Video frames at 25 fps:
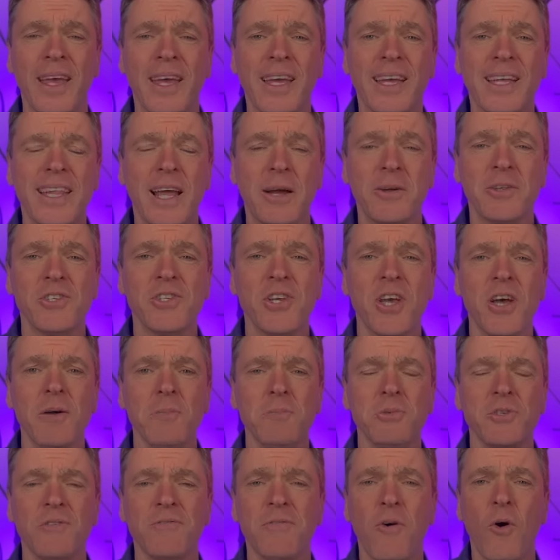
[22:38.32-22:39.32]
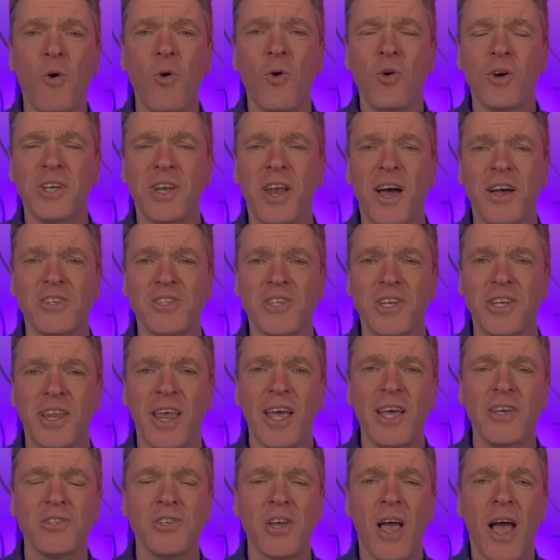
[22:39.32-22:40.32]
Now, in terms of organising
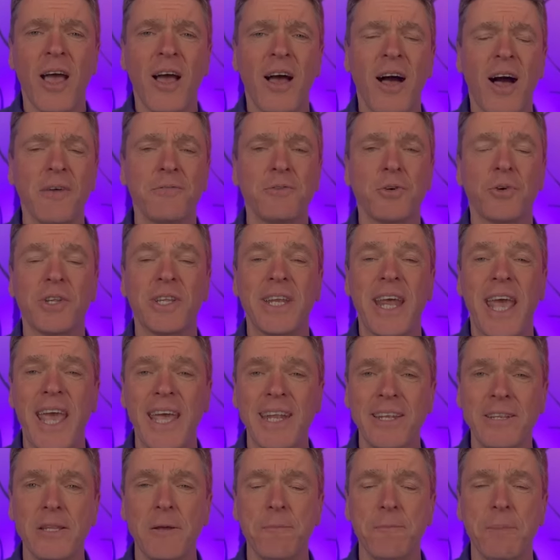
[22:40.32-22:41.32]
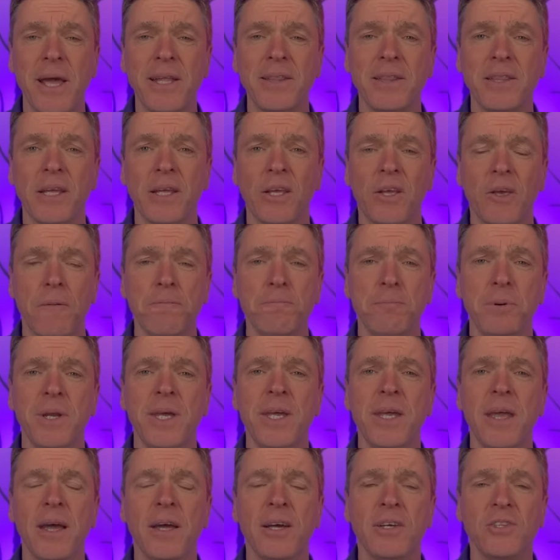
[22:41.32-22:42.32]
this, I've got an independent
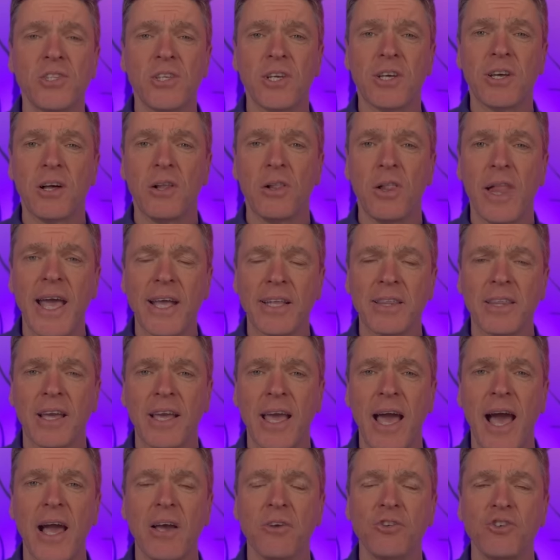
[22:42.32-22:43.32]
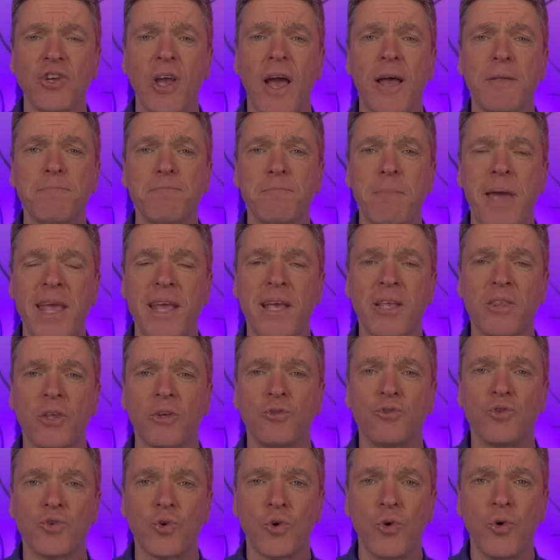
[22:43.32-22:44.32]
company to collect the cash and make the
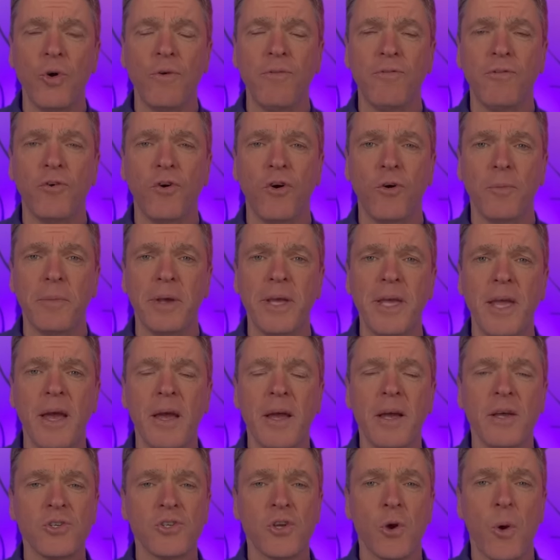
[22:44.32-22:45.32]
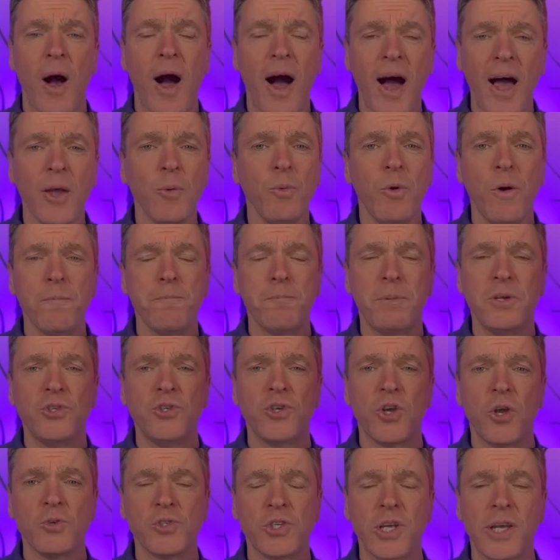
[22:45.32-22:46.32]
draw for me. So I won't be
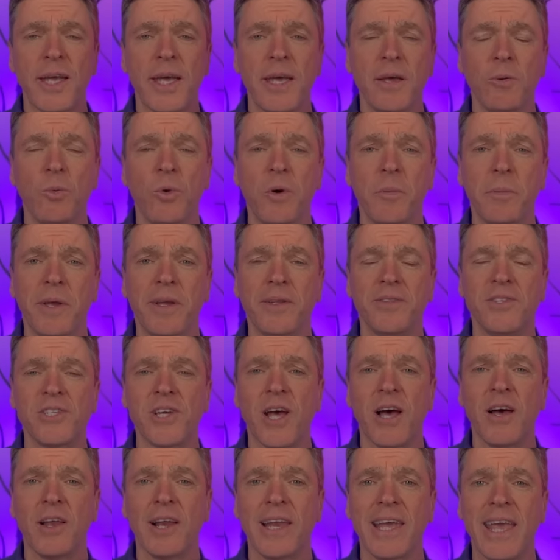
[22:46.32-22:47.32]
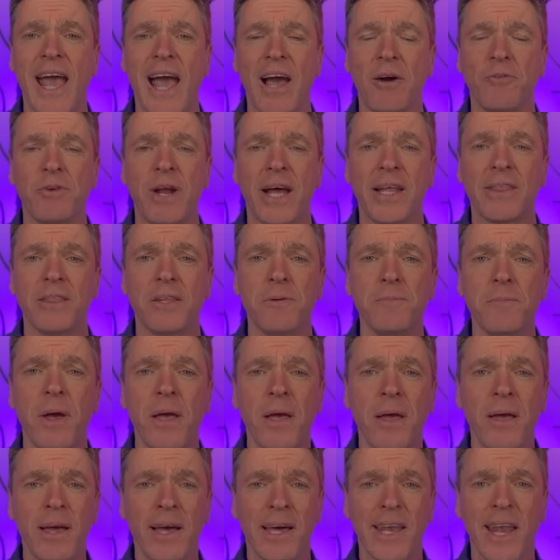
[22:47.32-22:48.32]
choosing it, it will be entirely at random.
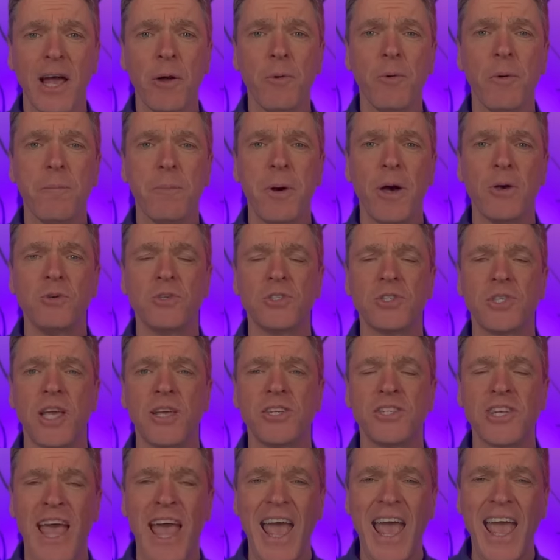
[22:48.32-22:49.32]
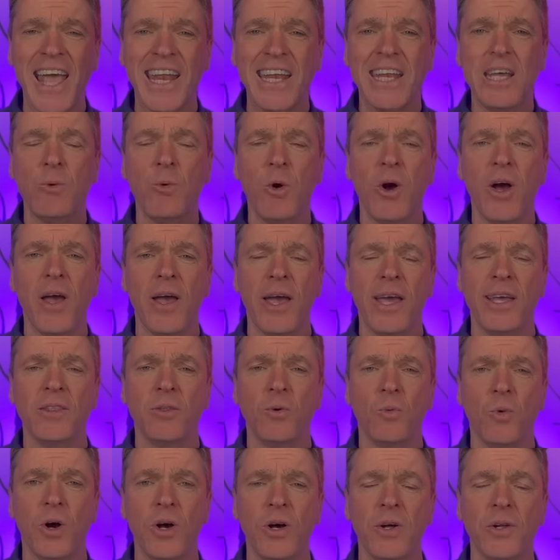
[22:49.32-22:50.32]
And I will post this anywhere in the
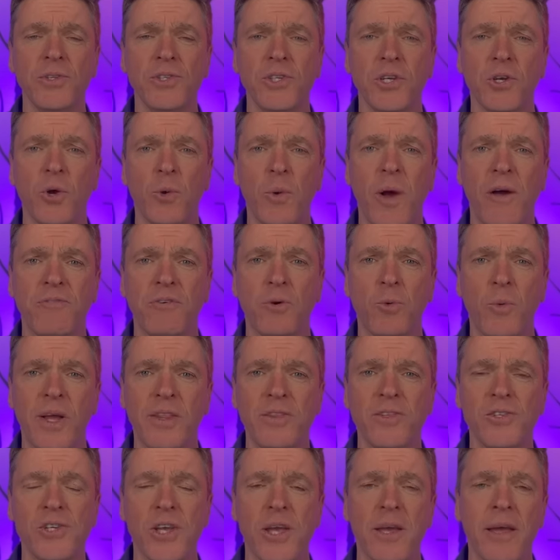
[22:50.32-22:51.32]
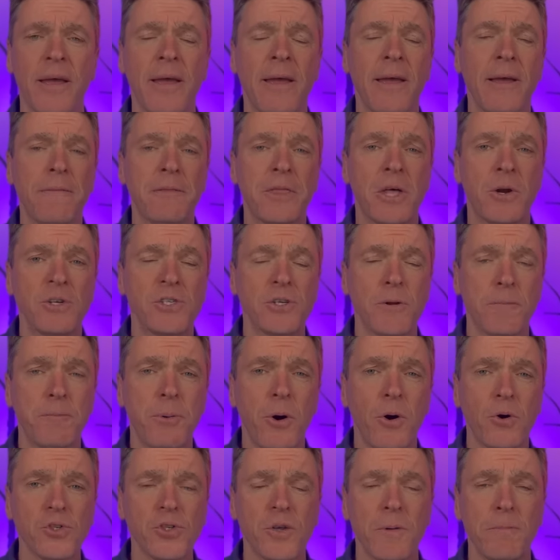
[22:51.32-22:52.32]
world to whoever wins it. There is a
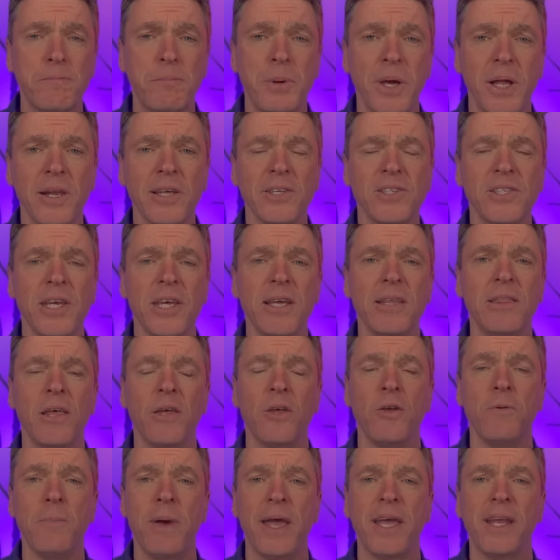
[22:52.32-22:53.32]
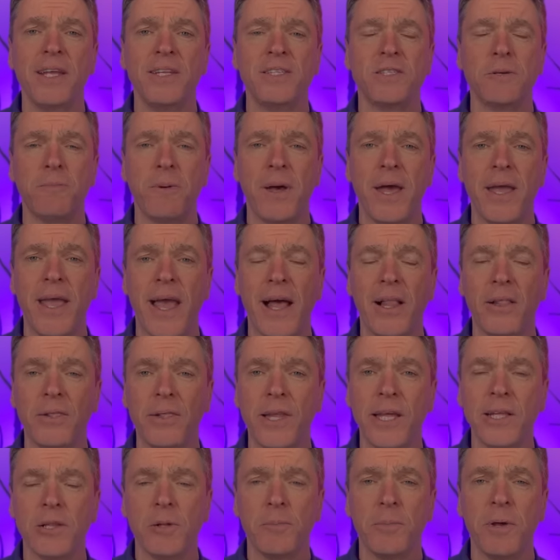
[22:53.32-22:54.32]
possibility that you may need to pay a
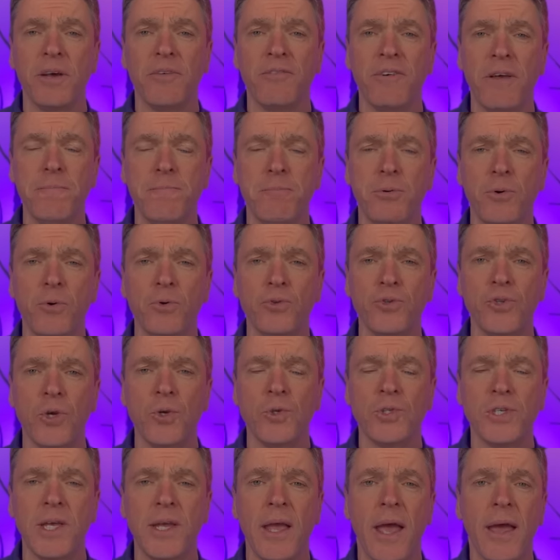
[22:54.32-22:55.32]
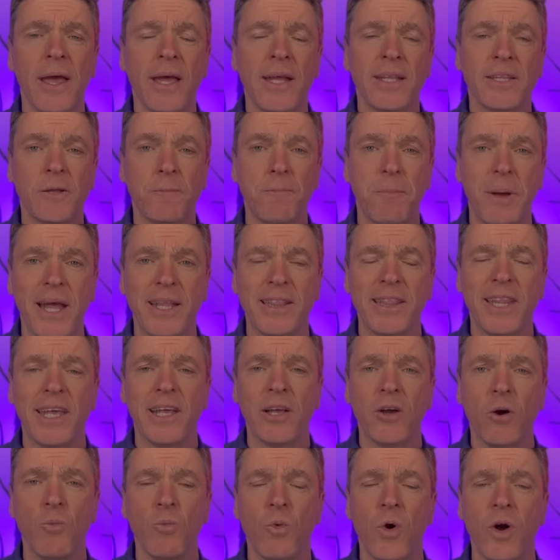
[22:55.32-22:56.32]
little bit of import duty depending
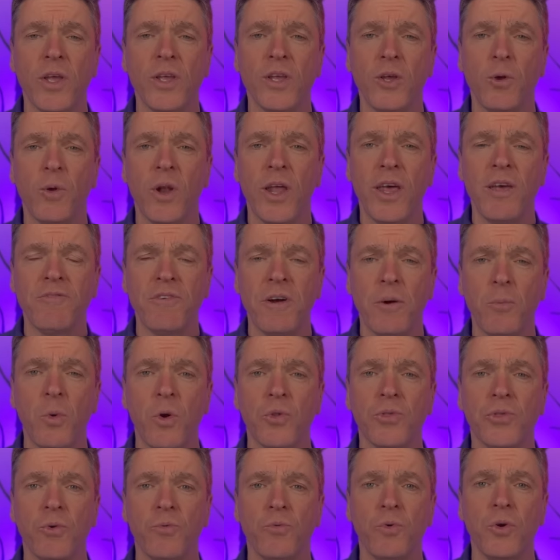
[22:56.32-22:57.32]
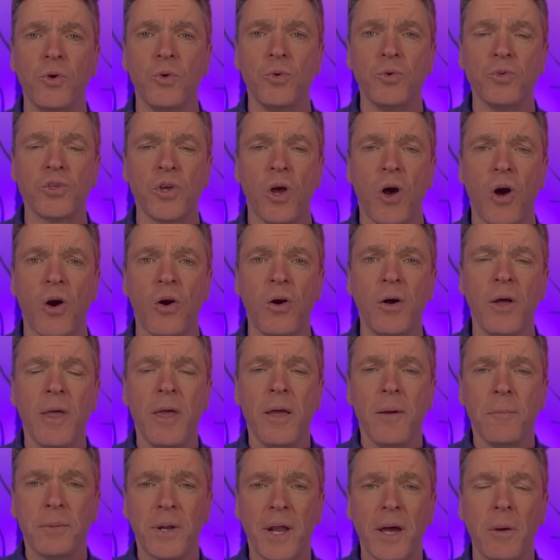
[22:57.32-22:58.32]
on where you live and what the rules are.
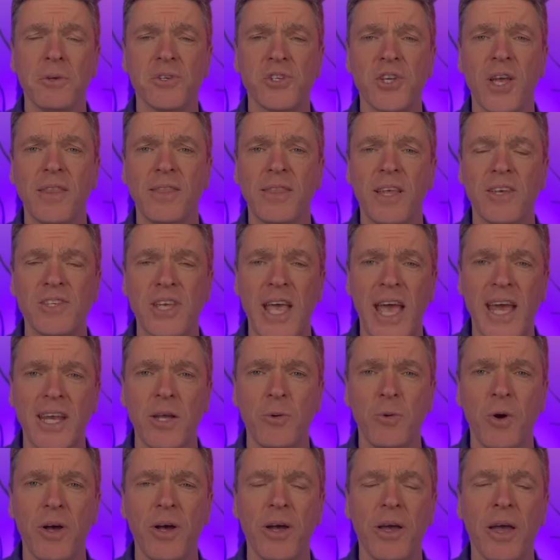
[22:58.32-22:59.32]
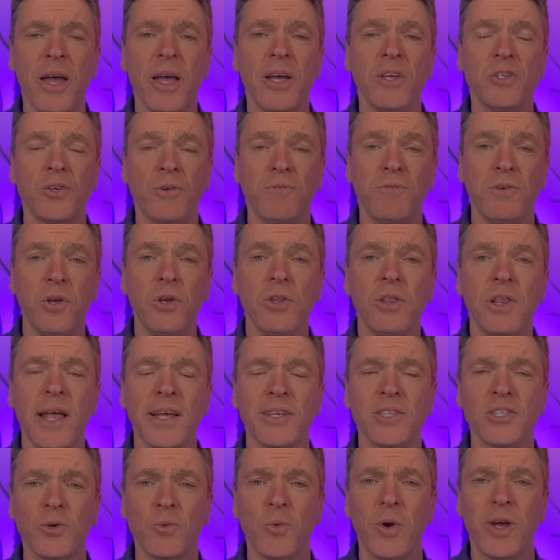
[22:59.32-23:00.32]
But I will send this anywhere. So if you'd like
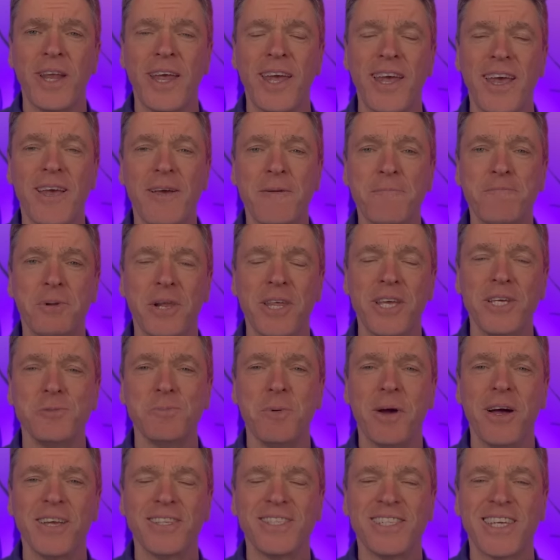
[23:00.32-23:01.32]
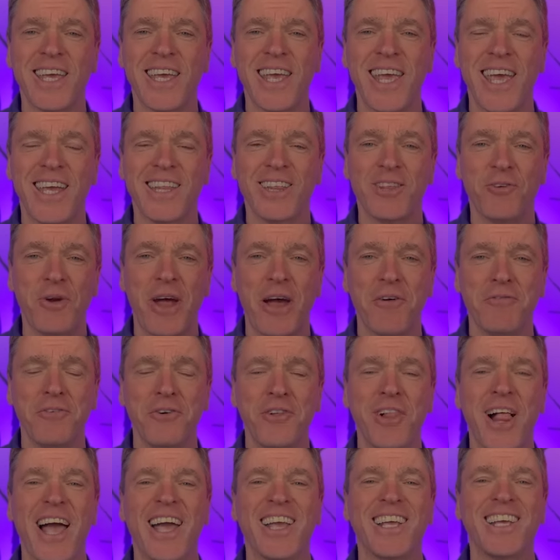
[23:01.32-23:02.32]
to win it, please buy a ticket in the
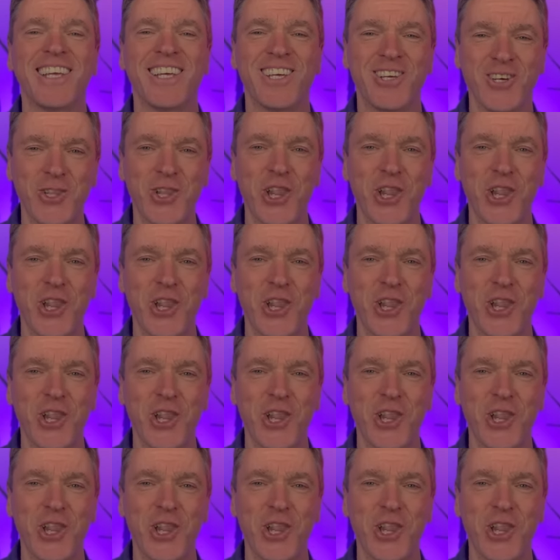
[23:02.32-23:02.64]
raffle and good